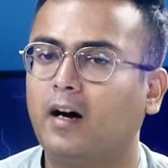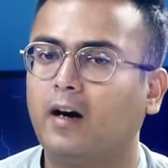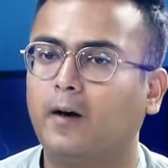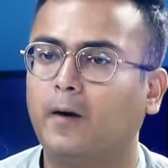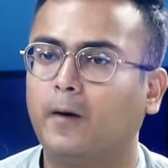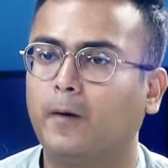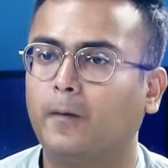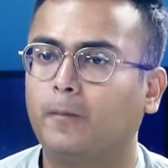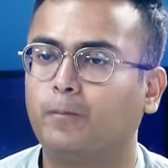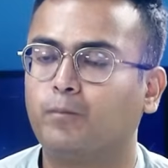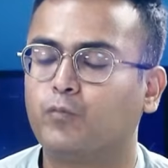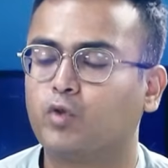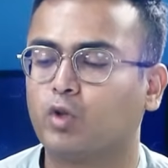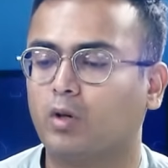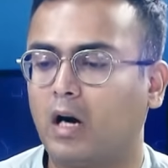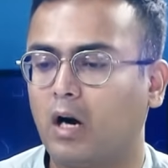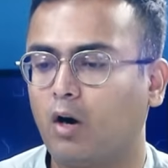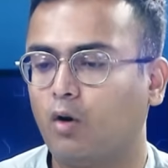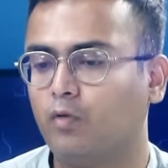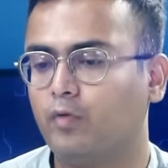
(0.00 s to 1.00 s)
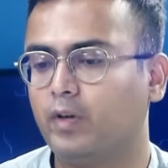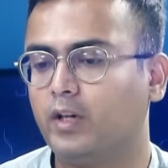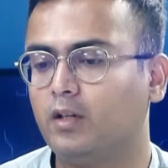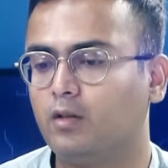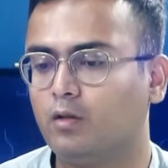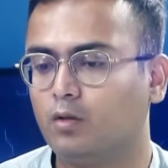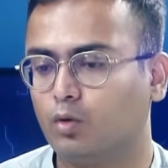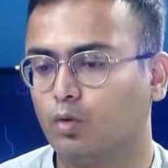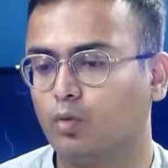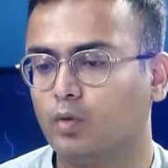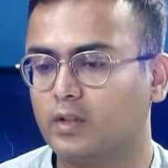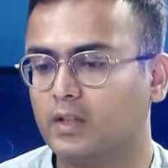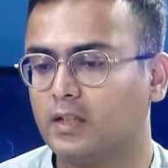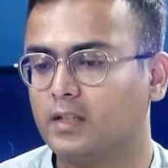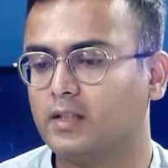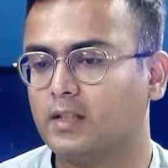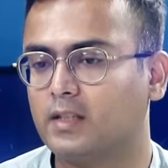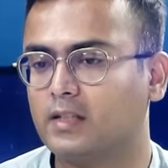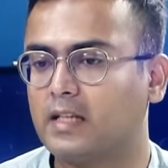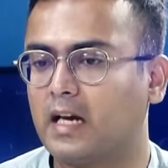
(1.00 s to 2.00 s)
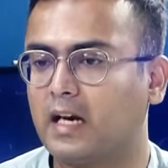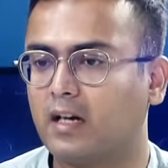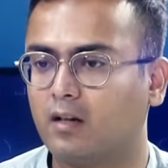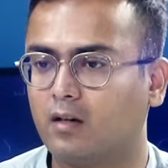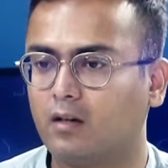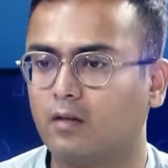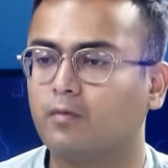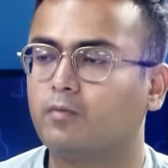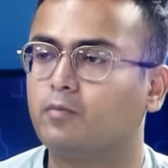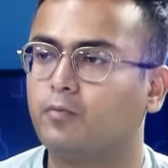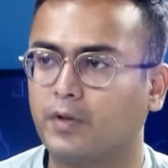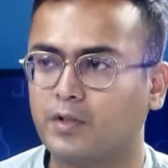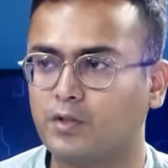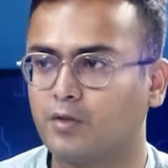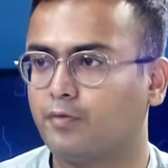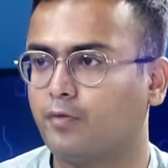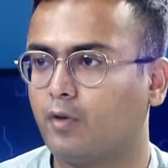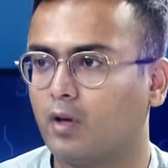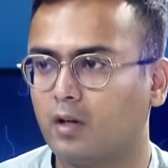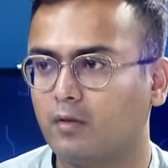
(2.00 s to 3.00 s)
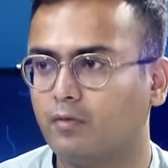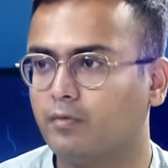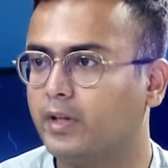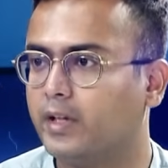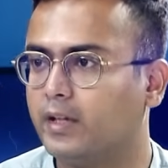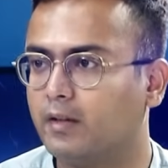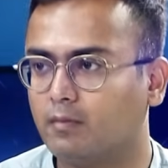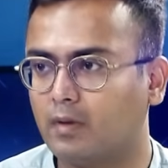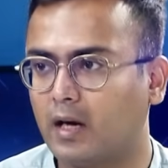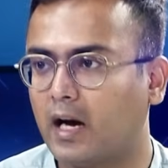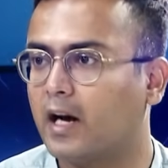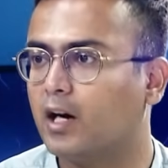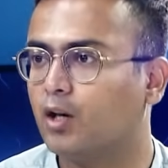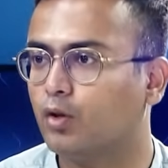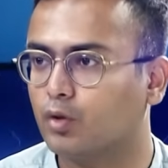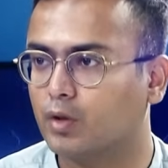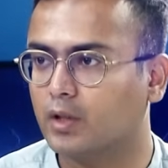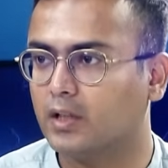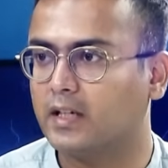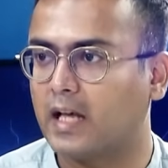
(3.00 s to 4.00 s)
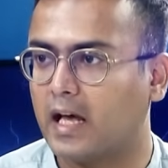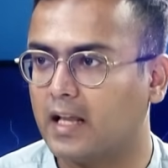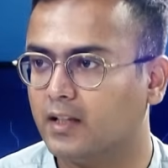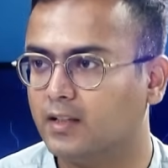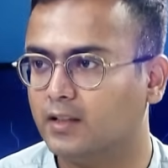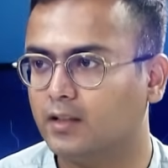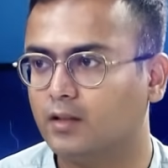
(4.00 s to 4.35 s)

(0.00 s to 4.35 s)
So how we do with this is that first of all we hire local talent